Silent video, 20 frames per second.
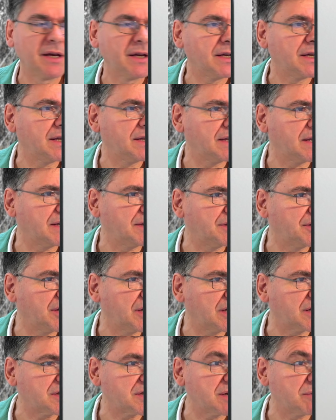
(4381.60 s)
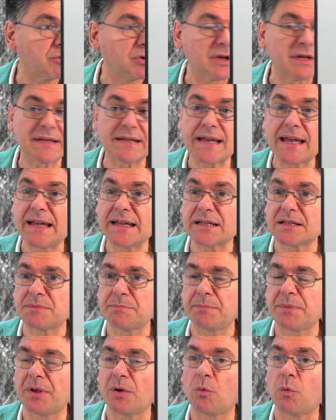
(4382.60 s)
The ticker symbol is
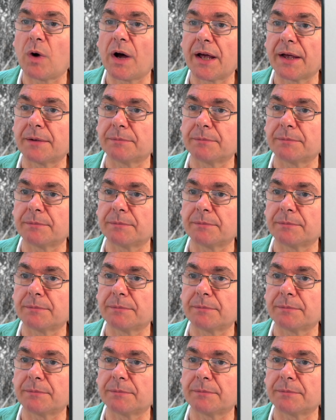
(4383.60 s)
SPY.